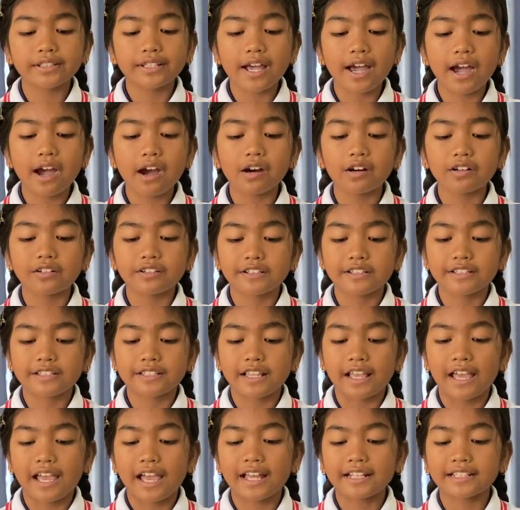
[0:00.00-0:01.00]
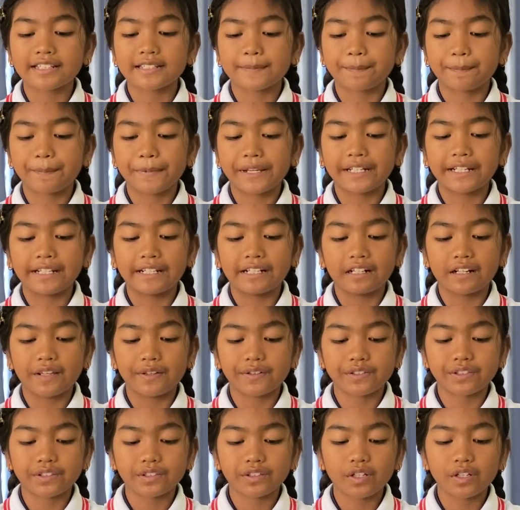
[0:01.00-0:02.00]
down, said Speedy
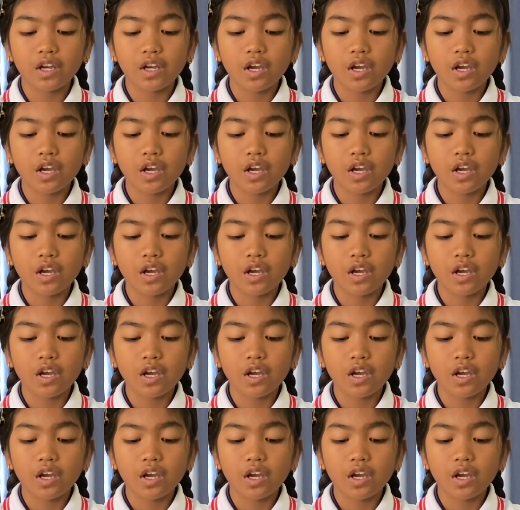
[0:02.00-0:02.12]
Ledge.